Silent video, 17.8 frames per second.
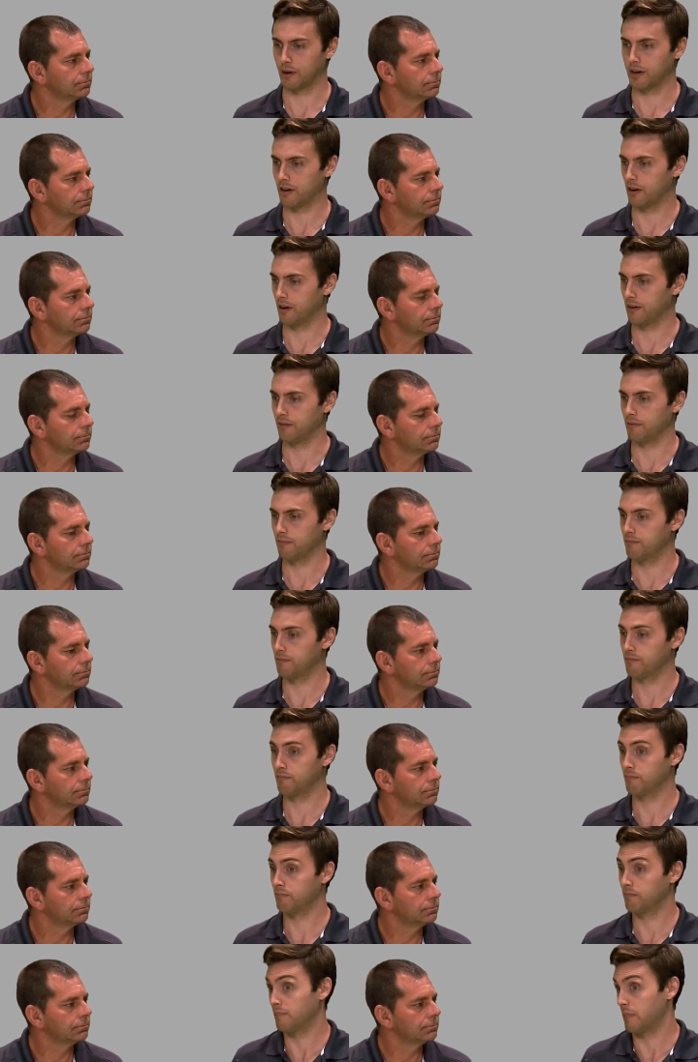Speaker 1: radon
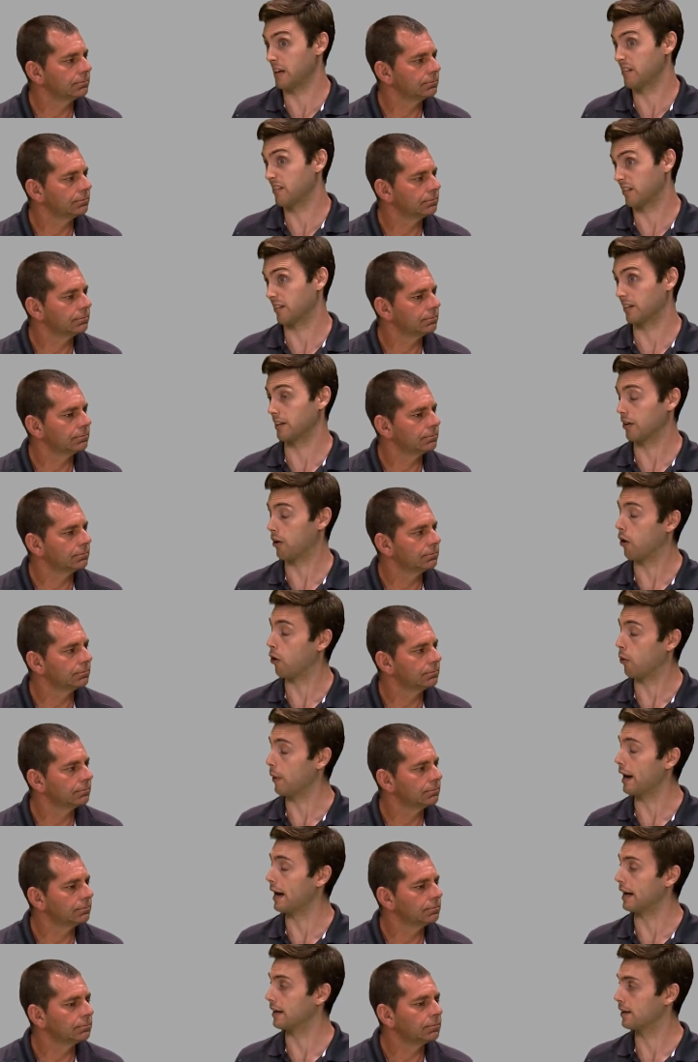basically
Speaker 2: go
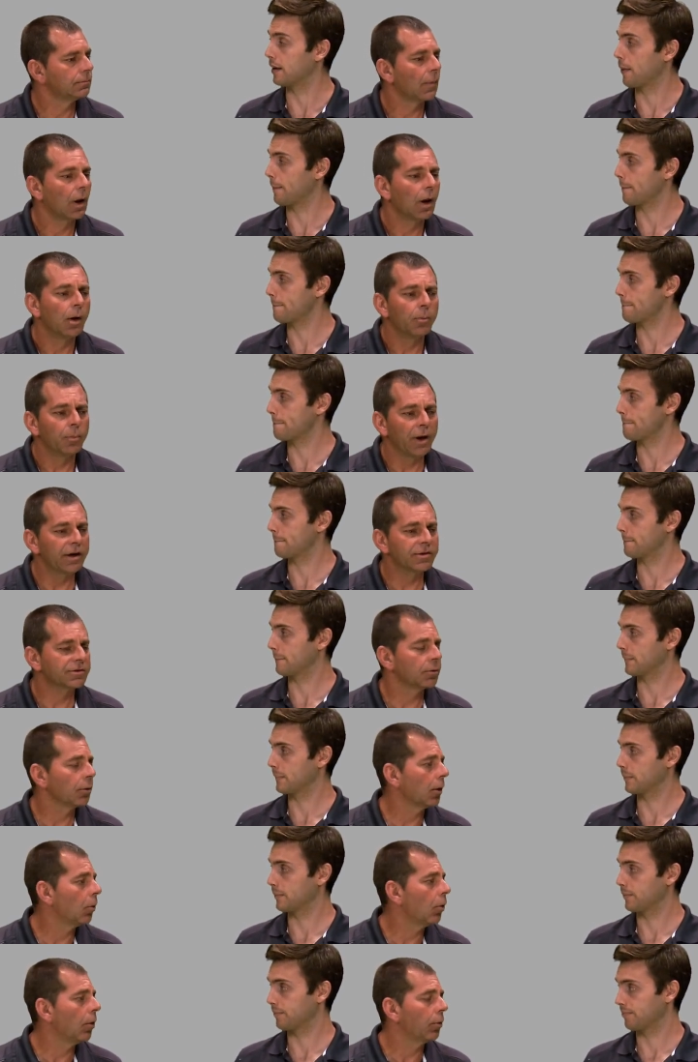away?
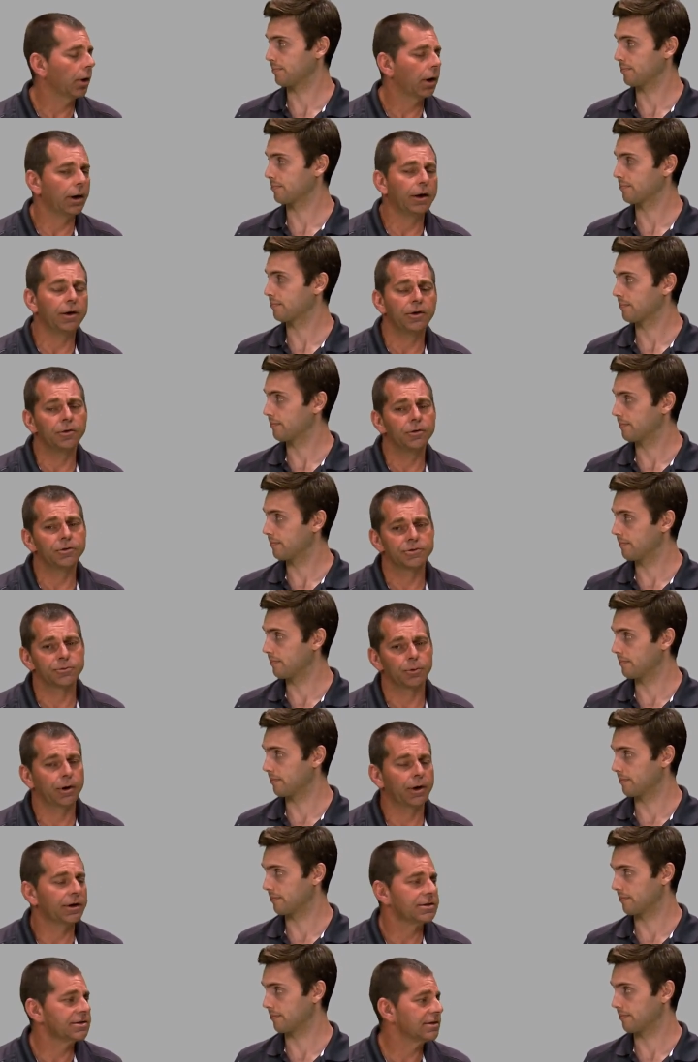Basically, what we're going to do is we're
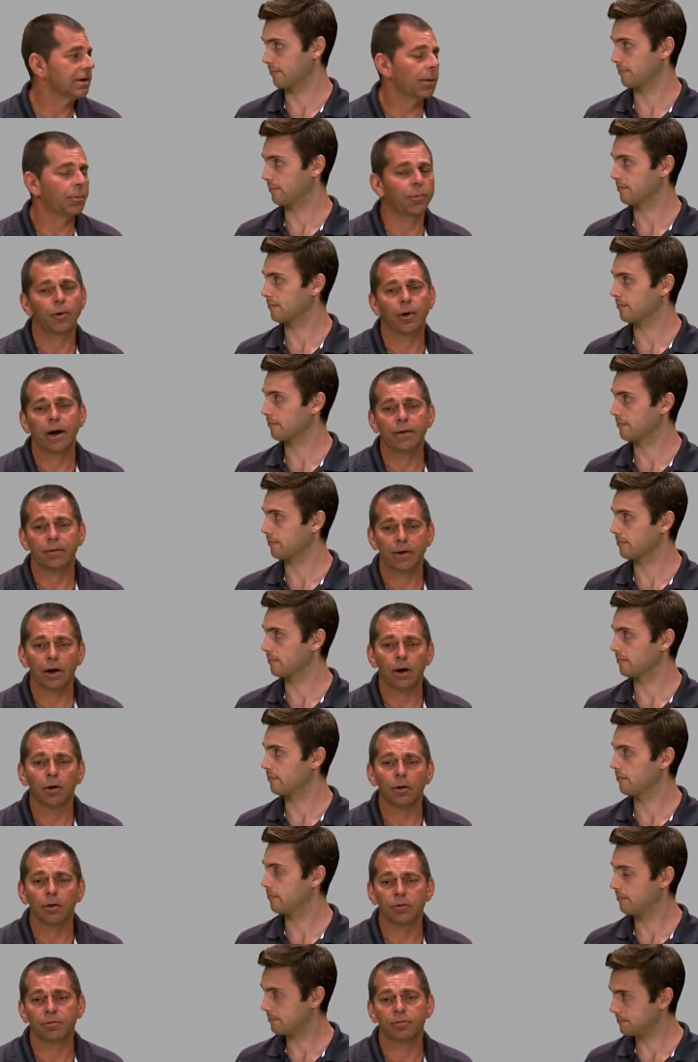going to separate the
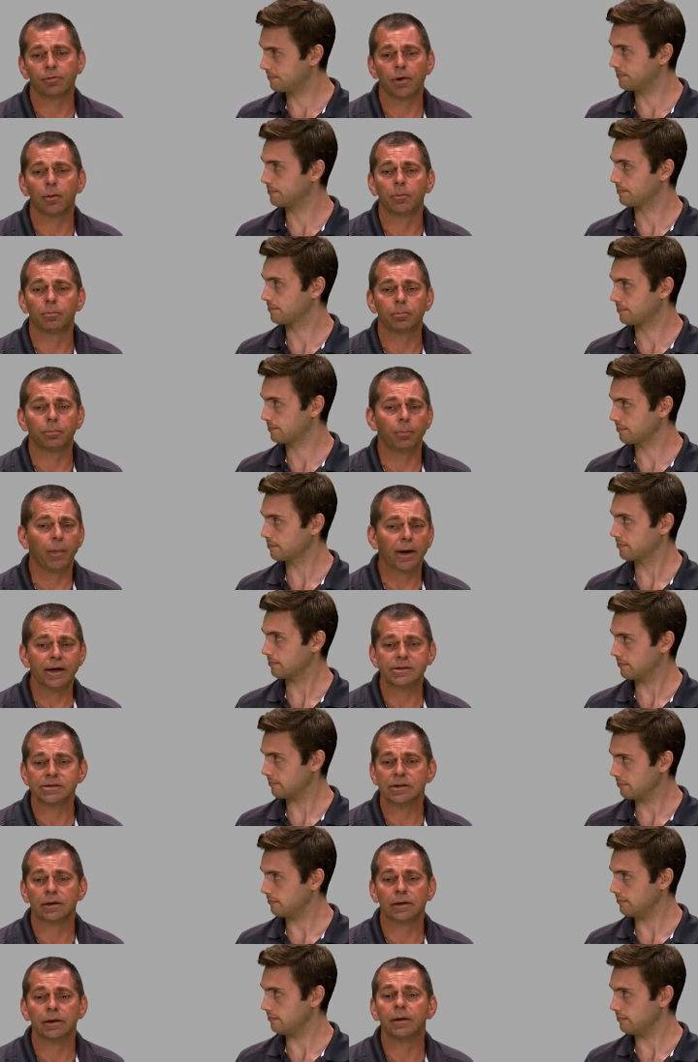earth from
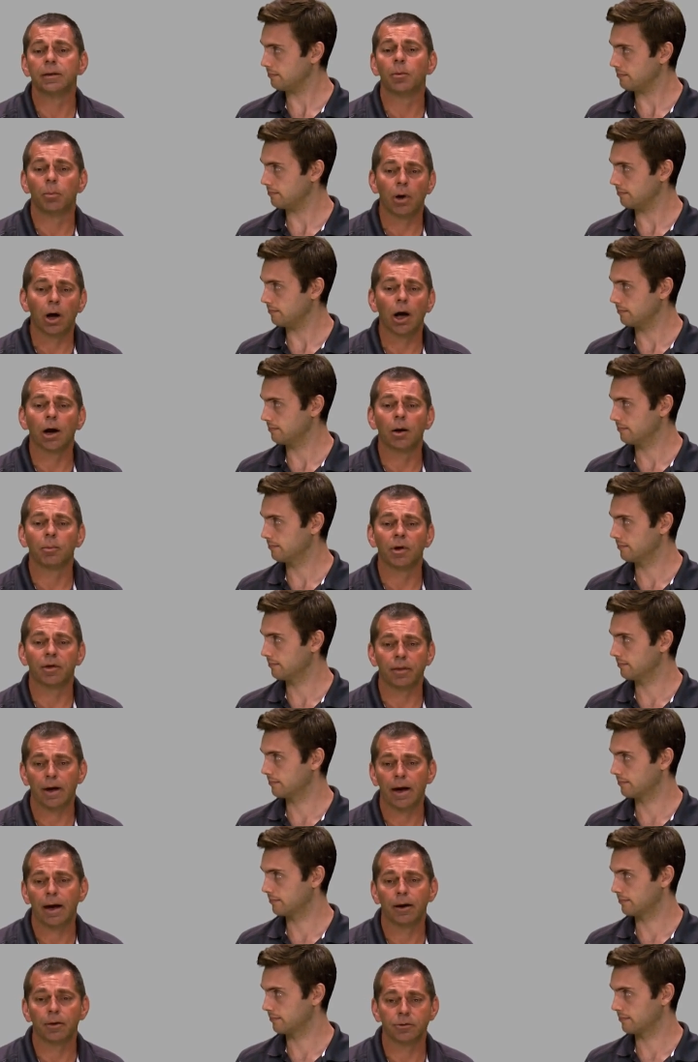basically the bottom of the
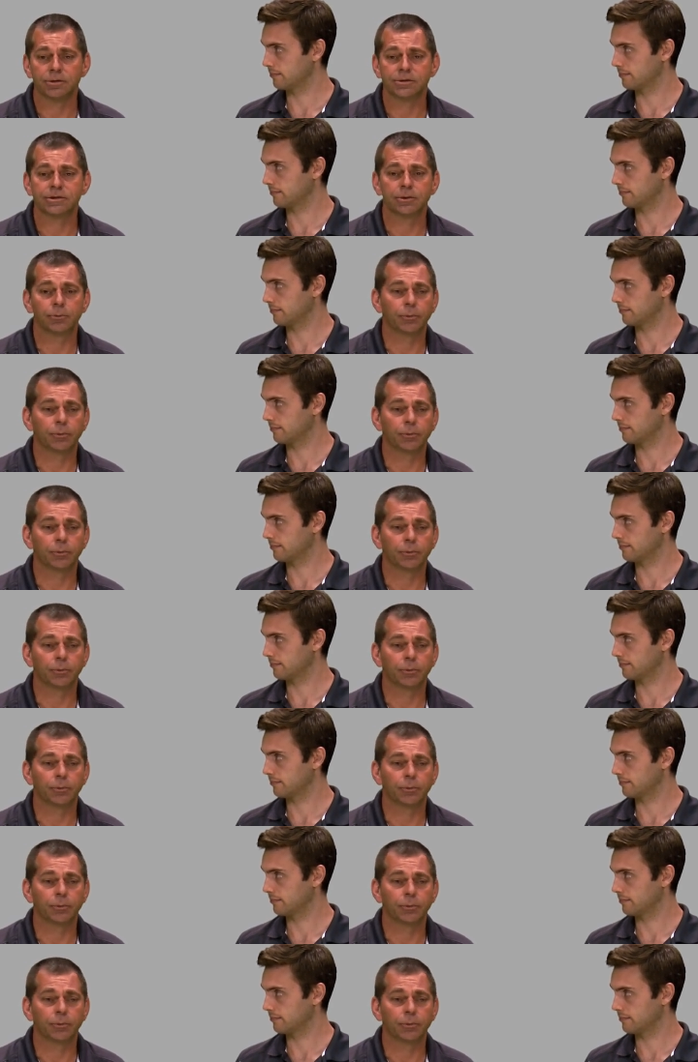house,